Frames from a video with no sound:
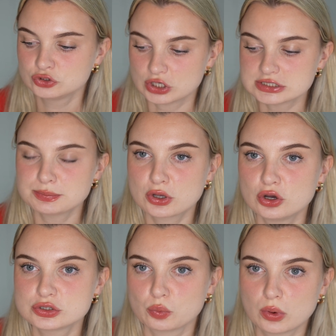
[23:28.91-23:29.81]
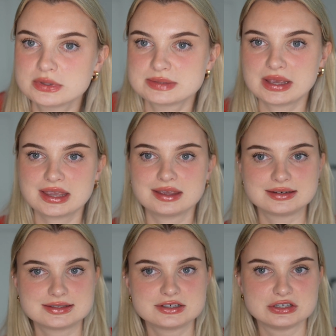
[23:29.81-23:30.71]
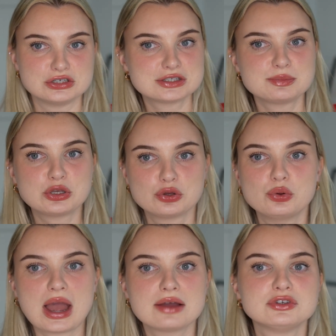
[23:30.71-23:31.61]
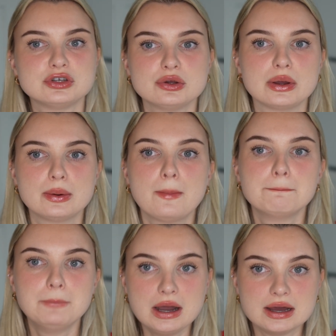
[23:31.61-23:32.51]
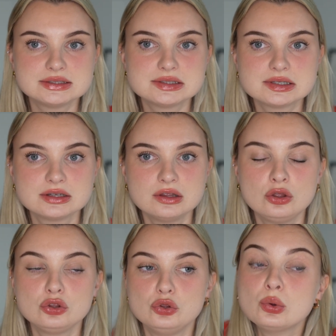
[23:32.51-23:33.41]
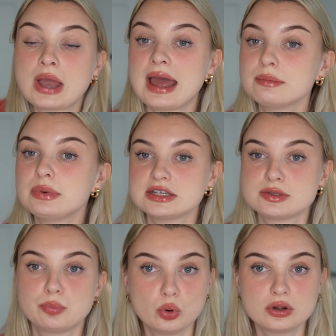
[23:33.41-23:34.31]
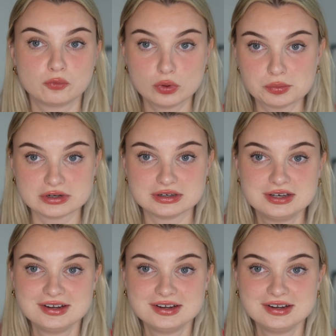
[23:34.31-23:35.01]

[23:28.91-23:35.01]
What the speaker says: Just because a woman's making a decision doesn't mean you have to do it. But you can be a supportive woman